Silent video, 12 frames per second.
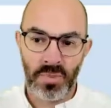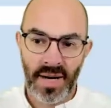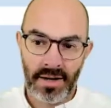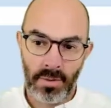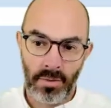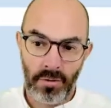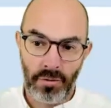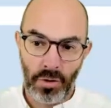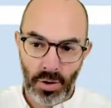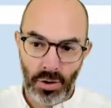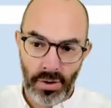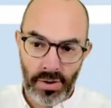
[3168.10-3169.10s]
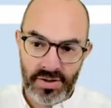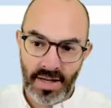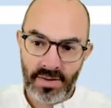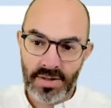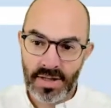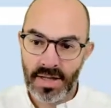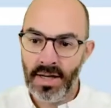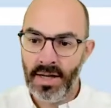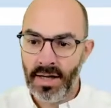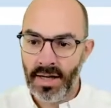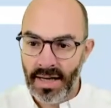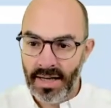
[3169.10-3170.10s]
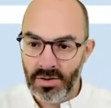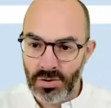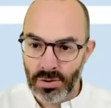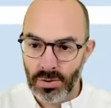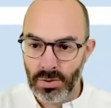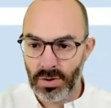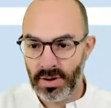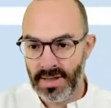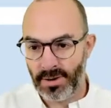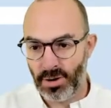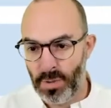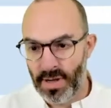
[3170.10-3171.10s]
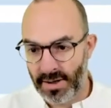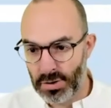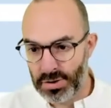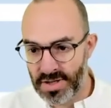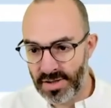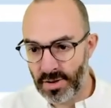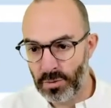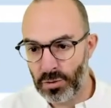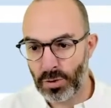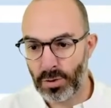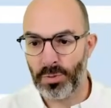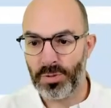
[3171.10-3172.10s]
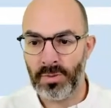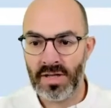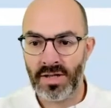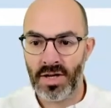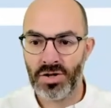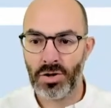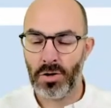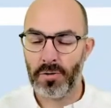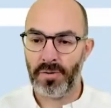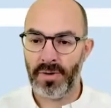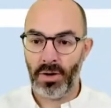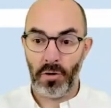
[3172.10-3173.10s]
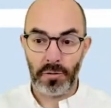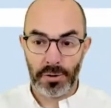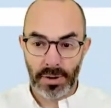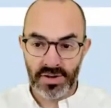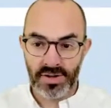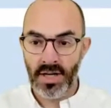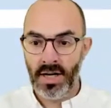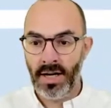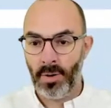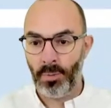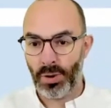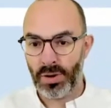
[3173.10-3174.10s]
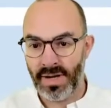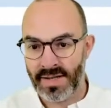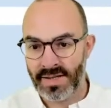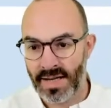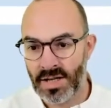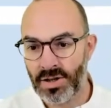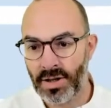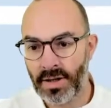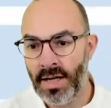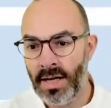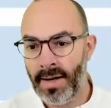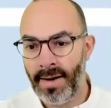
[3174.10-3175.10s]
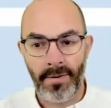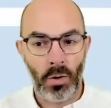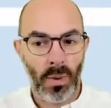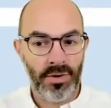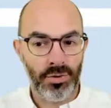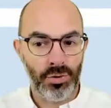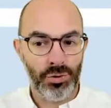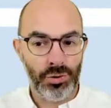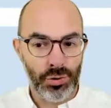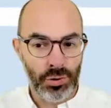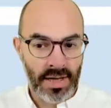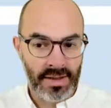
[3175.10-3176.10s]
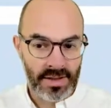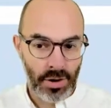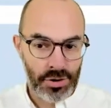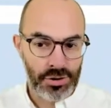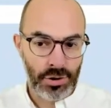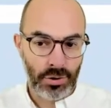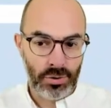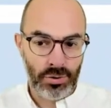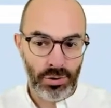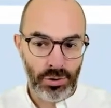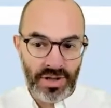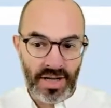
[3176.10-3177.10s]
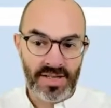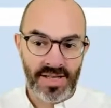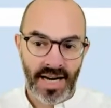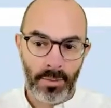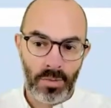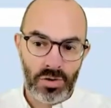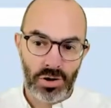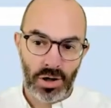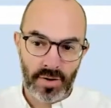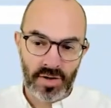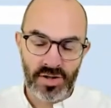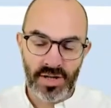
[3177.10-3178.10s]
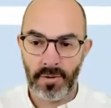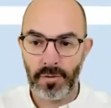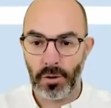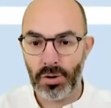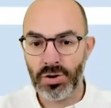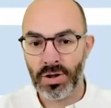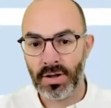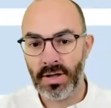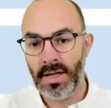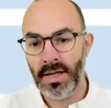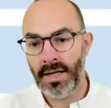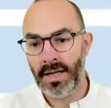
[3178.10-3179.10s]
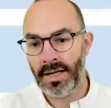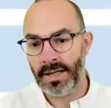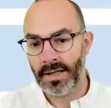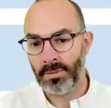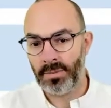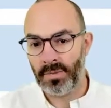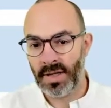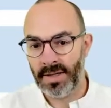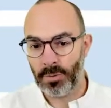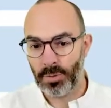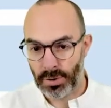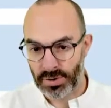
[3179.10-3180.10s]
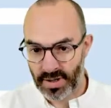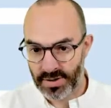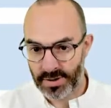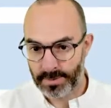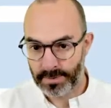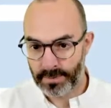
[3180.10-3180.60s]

back from the call center into the Adobe ecosystem for optimization of offers and personalization. And the way to do that is also to use that same server-side function in the process.